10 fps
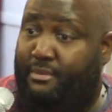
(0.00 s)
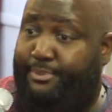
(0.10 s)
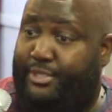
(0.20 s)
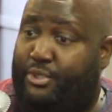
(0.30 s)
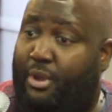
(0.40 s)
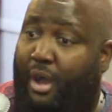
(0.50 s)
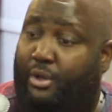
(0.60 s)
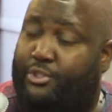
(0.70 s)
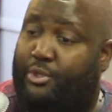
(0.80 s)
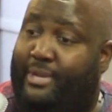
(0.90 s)
but you
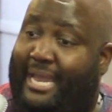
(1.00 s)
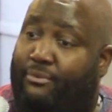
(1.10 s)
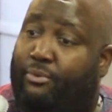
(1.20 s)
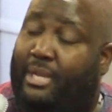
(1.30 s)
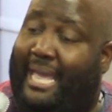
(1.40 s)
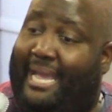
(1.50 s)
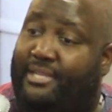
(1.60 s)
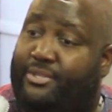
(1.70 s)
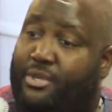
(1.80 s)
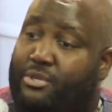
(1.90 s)
also got to
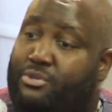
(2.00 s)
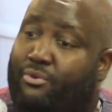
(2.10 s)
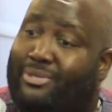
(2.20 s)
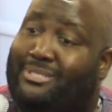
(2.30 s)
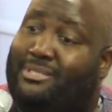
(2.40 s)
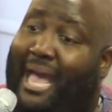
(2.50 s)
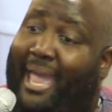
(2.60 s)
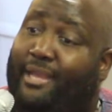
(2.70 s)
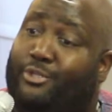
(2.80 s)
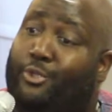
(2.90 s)
realize you're
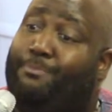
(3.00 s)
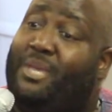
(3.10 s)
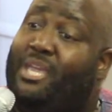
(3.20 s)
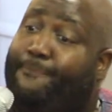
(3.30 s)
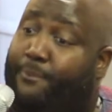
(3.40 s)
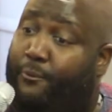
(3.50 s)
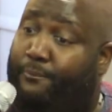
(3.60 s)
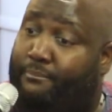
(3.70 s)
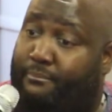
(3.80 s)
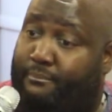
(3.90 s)
assigned to people,
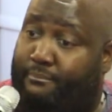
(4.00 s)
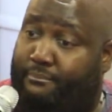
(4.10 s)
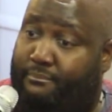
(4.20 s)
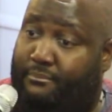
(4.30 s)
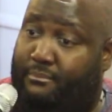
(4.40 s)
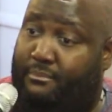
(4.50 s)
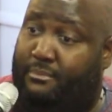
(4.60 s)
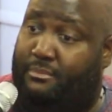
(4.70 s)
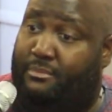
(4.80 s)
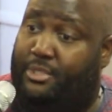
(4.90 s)

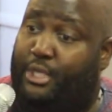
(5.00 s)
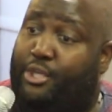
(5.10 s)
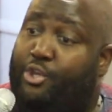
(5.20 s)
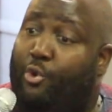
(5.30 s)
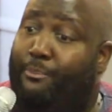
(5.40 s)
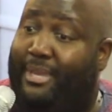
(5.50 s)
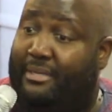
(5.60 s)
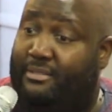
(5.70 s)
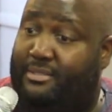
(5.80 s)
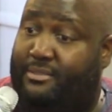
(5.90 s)
to
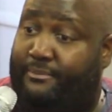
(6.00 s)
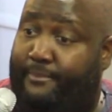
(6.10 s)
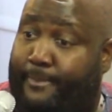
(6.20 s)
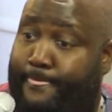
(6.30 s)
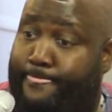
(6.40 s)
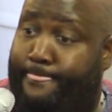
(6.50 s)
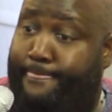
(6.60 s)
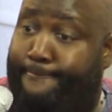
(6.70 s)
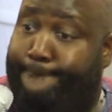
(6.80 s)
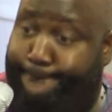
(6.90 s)
humans.
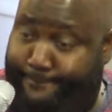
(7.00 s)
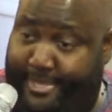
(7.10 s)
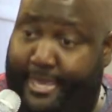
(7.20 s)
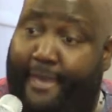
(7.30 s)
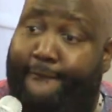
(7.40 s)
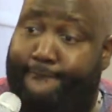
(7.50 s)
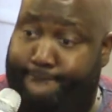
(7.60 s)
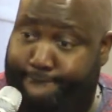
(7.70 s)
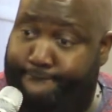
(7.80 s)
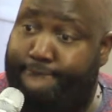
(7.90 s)
Yeah?
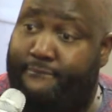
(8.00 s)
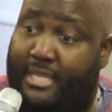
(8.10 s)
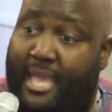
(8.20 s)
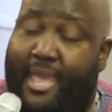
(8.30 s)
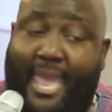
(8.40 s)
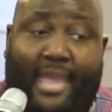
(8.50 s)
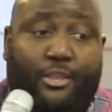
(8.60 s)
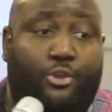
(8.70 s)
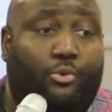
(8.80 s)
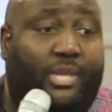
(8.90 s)

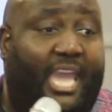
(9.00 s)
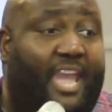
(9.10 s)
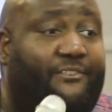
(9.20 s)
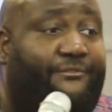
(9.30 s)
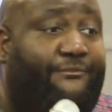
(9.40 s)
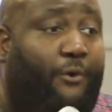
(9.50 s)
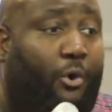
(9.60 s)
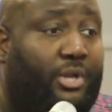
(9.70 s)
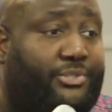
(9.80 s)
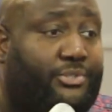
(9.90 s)
And you can't
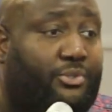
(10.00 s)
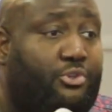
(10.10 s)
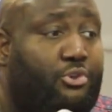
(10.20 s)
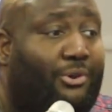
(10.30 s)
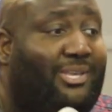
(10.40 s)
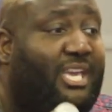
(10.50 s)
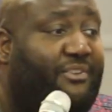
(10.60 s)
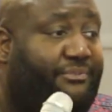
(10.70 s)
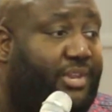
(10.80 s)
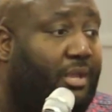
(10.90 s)
force your
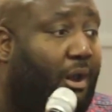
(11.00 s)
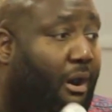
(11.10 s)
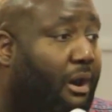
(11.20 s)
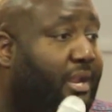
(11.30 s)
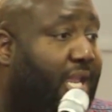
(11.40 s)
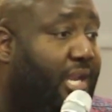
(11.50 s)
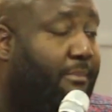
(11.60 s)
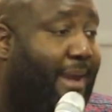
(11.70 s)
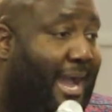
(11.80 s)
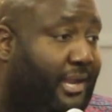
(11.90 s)
gifting on
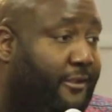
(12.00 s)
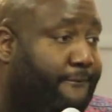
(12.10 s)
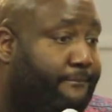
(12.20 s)
anybody.